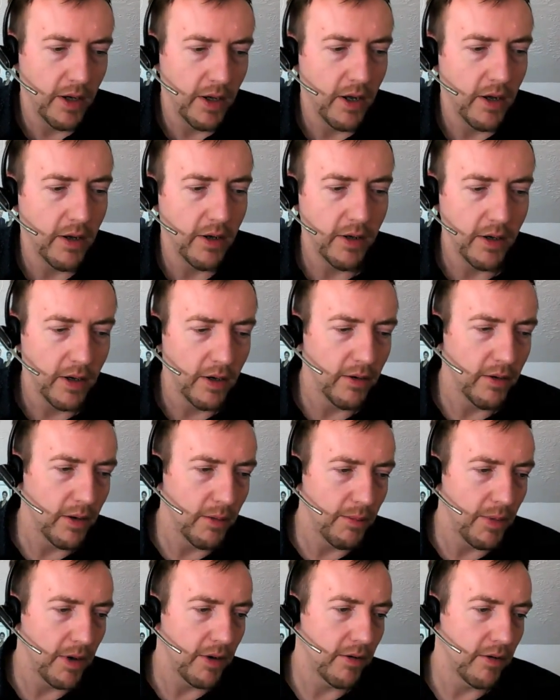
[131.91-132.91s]
the
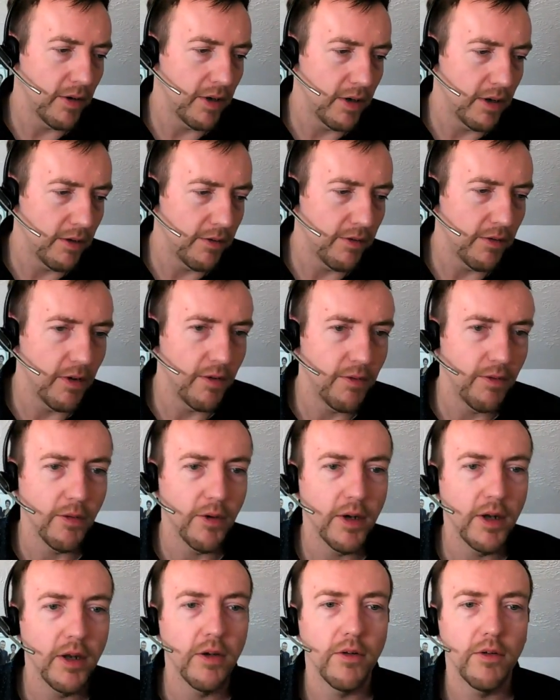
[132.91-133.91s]
better it is for
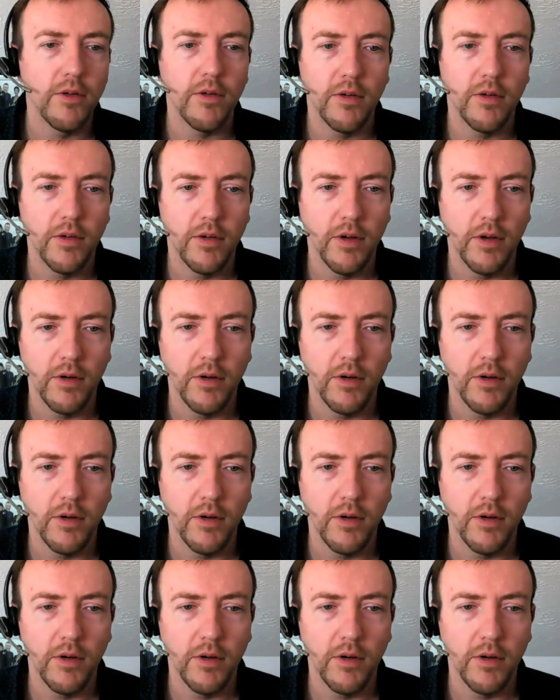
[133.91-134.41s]
everyone else.